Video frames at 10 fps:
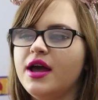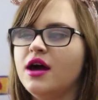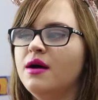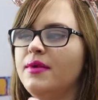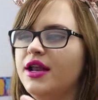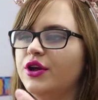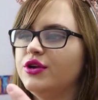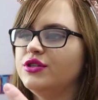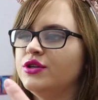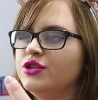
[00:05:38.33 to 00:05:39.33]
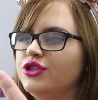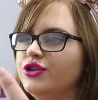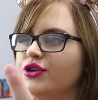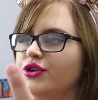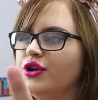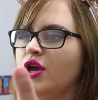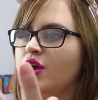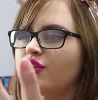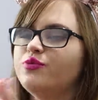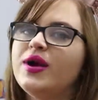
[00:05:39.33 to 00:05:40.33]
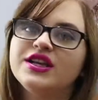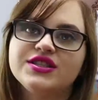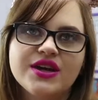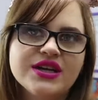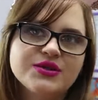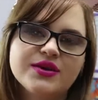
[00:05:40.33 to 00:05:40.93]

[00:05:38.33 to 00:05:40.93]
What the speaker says: and it goes on to the Renaissance